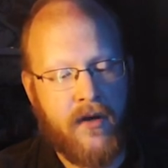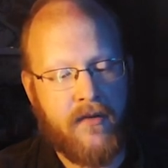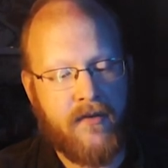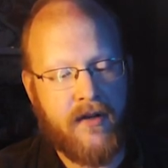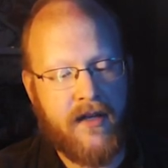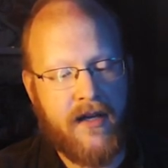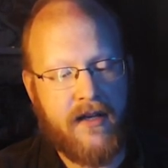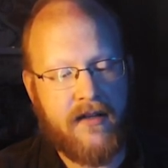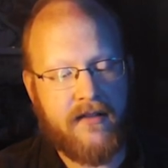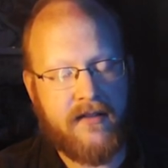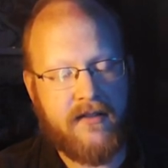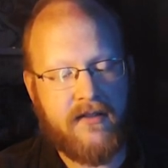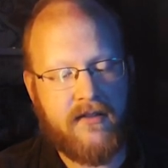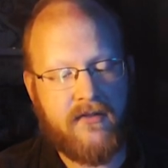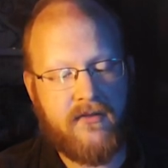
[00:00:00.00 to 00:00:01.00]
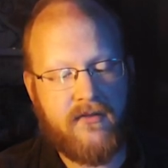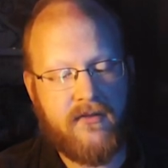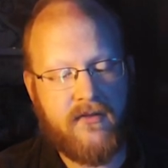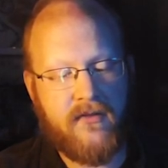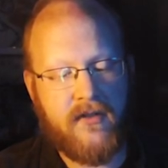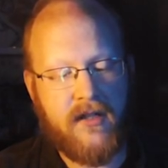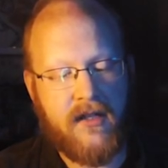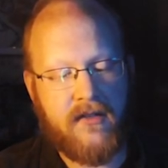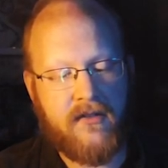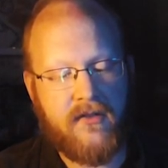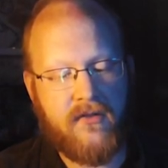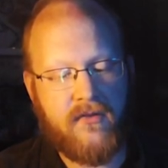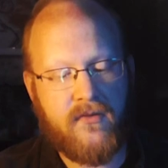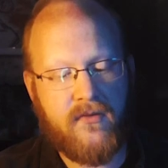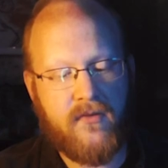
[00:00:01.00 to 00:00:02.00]
Whenever chaos ensues,
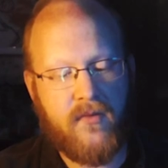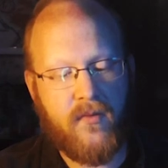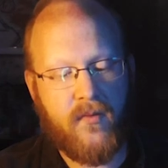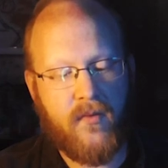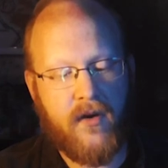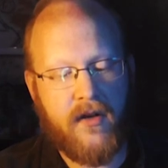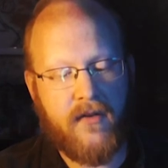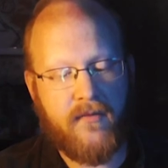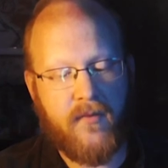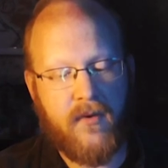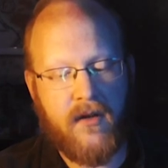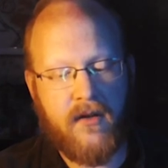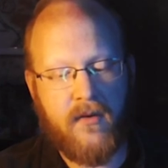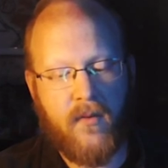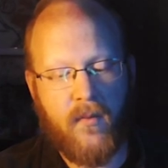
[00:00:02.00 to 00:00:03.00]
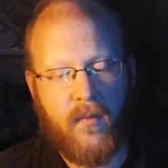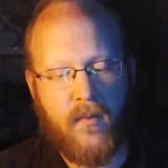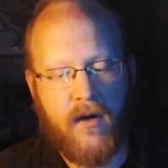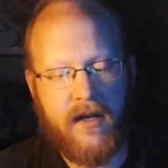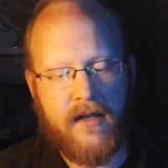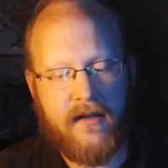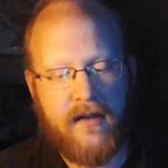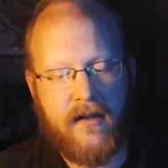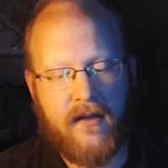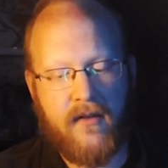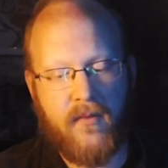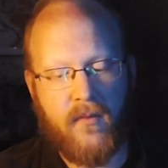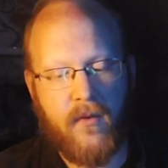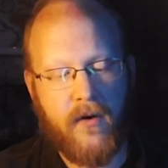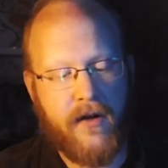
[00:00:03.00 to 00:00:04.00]
create 2 1/1 white
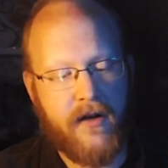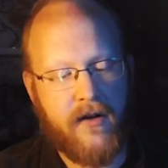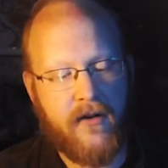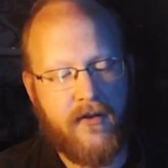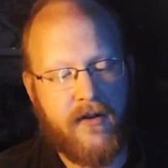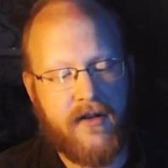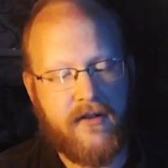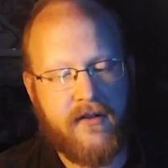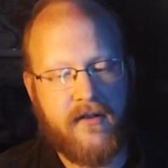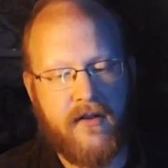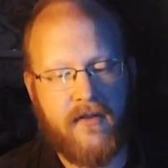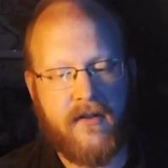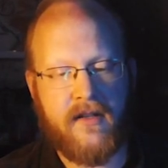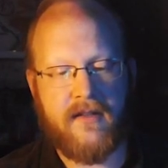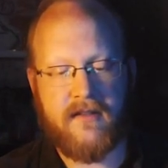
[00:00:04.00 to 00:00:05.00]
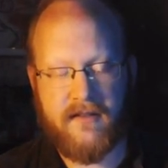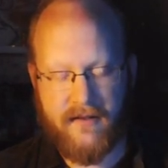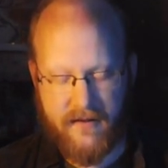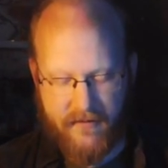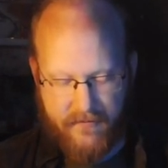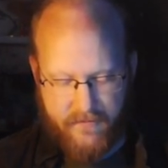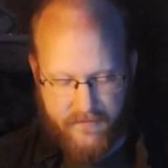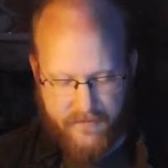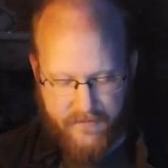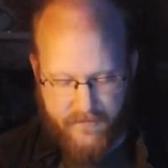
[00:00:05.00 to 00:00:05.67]
warrior creature tokens.